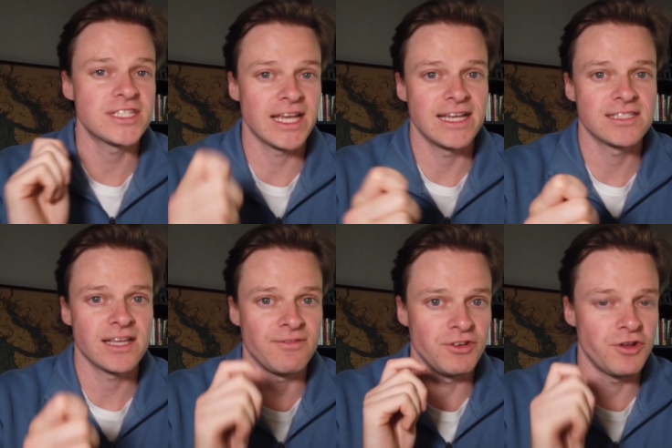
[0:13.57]
risk
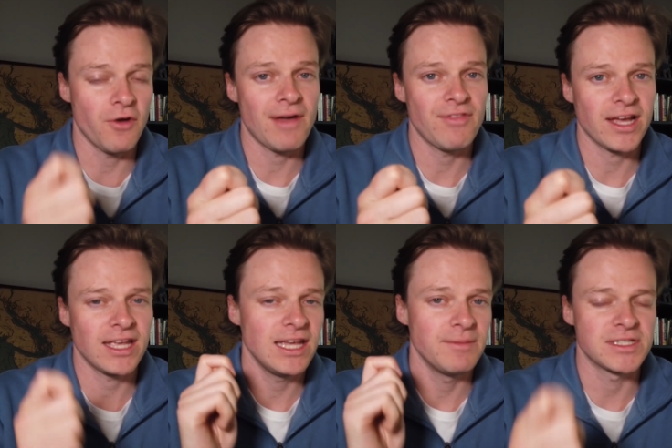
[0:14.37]
is if you don't have that
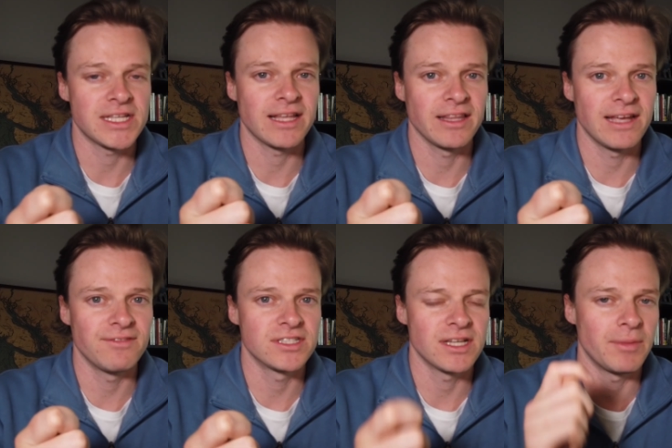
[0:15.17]
key, mistakenly
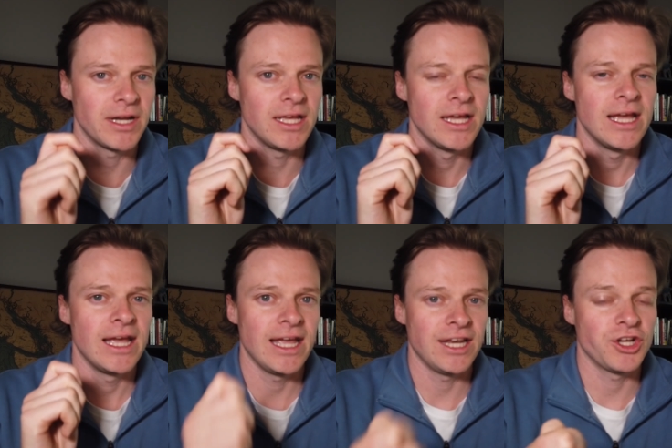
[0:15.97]
give to somebody,
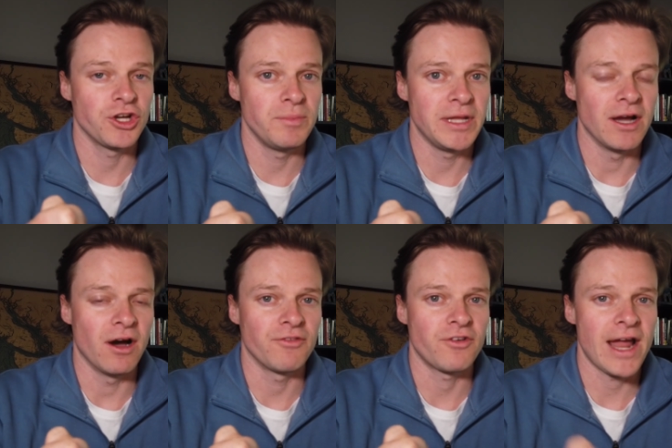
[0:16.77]
it could be
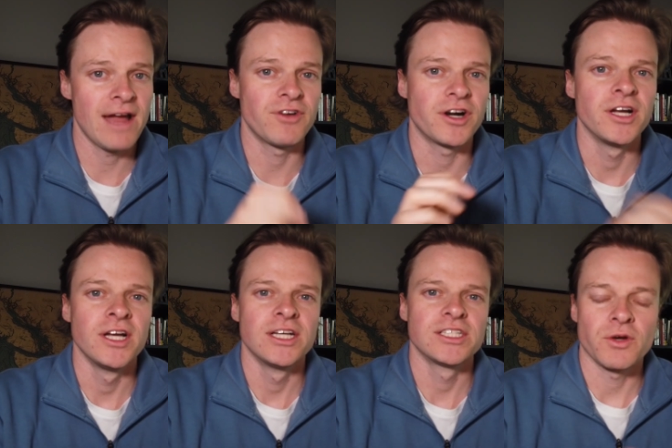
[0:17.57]
gone forever.
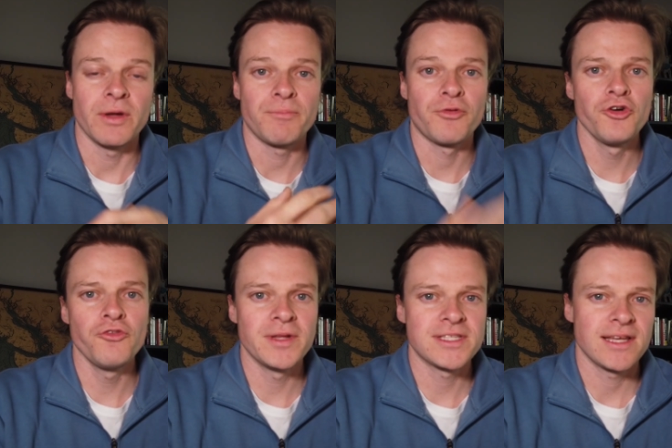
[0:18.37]
So
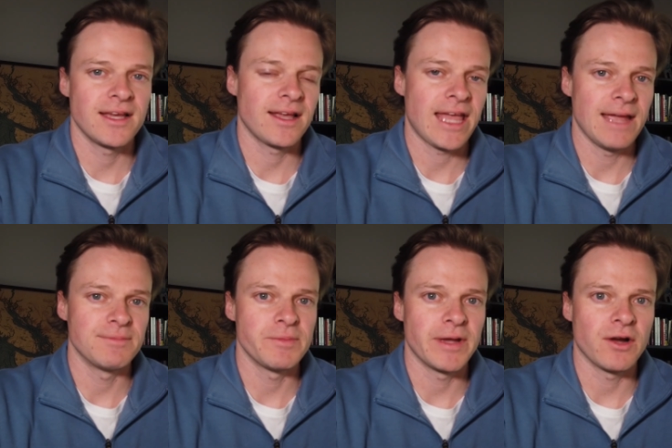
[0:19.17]
improvements
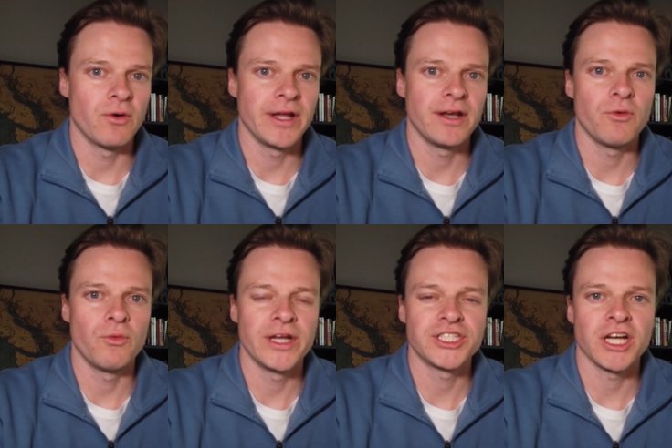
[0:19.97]
came to Bitcoin,
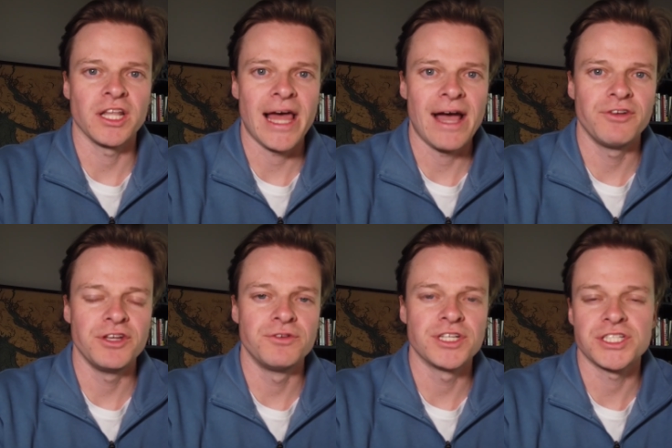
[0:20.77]
which allowed
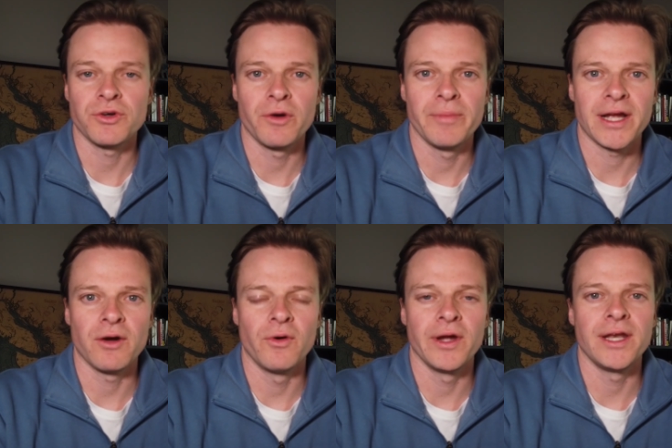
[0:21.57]
you to store
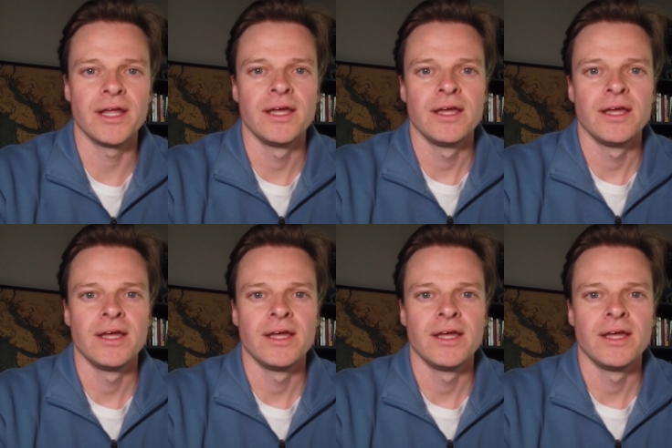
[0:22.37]
Bitcoin